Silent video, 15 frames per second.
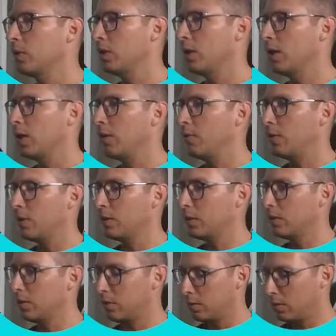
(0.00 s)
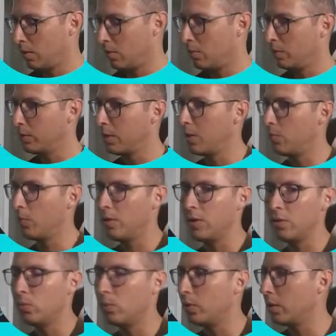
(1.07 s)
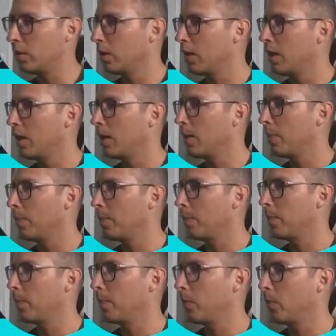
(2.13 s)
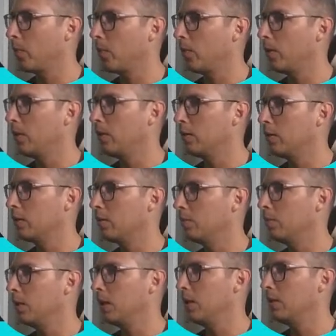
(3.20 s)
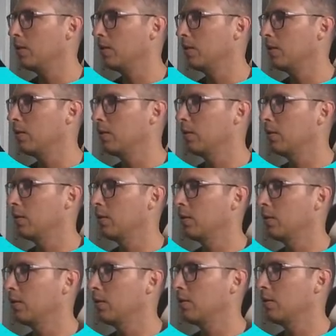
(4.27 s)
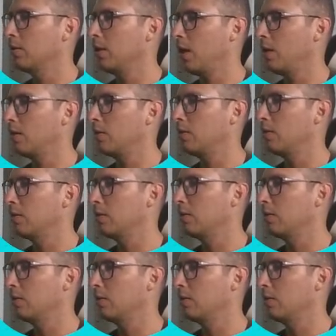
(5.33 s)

have a terrible time with this word. Appointment status.